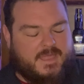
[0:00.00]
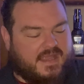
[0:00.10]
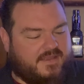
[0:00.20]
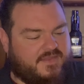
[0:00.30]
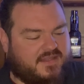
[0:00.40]

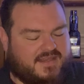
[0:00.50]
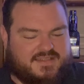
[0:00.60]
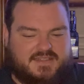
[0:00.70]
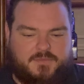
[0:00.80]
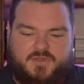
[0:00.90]
And then, like I
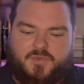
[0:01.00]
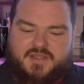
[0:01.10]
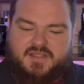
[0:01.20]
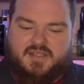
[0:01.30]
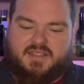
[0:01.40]
said,
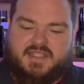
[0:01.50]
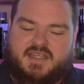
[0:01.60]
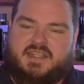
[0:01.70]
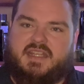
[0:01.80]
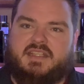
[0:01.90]
between the
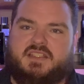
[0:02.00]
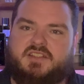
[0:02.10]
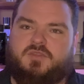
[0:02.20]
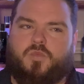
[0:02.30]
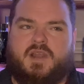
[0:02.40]
linen and the
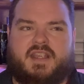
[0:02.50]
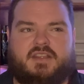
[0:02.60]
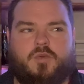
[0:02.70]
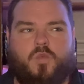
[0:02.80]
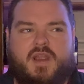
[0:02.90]

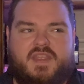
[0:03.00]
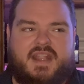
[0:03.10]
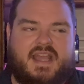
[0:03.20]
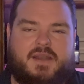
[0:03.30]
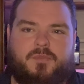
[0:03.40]
suede, the way they
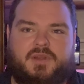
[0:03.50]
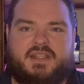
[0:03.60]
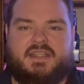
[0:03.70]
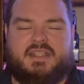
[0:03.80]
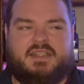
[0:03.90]
kind of
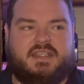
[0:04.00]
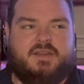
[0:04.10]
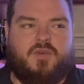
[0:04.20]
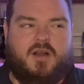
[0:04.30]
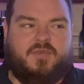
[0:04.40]
blend in, they
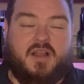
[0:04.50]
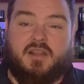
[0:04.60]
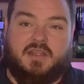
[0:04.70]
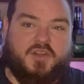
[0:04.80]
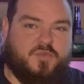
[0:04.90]
give off a
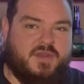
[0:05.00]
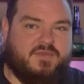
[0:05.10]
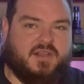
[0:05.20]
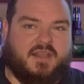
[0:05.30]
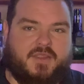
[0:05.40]
little bit
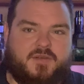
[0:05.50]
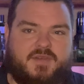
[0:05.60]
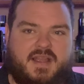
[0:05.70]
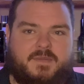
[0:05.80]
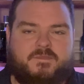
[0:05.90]
of a leather
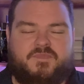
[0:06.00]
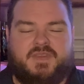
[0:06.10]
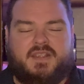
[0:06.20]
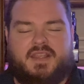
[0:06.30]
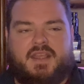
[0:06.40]
vibe.
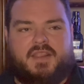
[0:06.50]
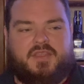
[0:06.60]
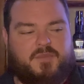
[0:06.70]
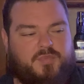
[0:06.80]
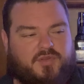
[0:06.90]

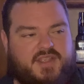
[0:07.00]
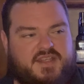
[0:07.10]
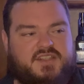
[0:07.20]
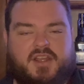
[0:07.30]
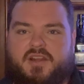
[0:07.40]
The
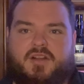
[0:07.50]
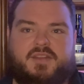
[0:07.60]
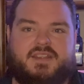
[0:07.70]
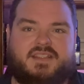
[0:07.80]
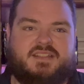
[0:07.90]
blend done
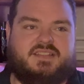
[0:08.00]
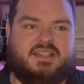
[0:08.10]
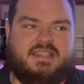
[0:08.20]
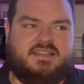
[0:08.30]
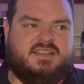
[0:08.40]
on this
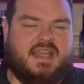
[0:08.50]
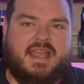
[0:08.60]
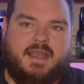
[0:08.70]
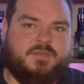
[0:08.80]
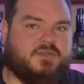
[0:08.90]
is
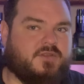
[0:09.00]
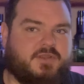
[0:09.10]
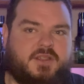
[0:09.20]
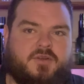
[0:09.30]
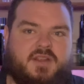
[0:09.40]

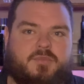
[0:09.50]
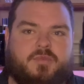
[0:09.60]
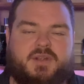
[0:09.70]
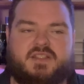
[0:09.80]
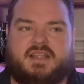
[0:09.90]
absolutely incredible
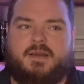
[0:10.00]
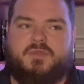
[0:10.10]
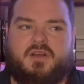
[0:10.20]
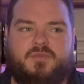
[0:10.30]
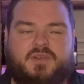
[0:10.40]
because I'm
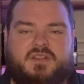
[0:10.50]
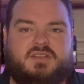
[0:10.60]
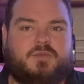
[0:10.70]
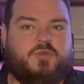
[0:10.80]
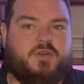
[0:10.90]
not really
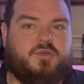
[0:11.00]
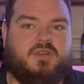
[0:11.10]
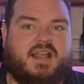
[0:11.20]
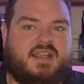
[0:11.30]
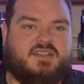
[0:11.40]
someone who
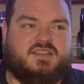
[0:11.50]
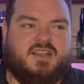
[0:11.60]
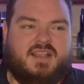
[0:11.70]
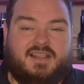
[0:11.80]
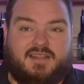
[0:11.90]
likes
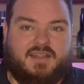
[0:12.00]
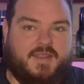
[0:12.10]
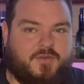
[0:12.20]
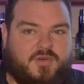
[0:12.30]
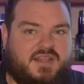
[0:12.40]

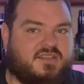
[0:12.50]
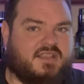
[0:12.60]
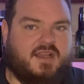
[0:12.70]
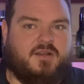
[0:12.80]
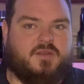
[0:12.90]
leathery
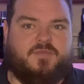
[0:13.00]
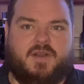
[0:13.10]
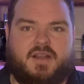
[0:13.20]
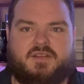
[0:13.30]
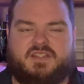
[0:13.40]
style of
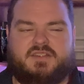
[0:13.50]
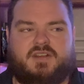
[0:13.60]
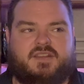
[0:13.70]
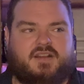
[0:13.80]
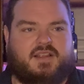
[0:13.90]
fragrances or
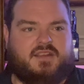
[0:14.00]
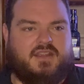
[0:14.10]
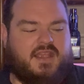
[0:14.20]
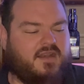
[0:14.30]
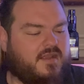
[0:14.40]
anything like
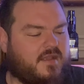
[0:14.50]
that.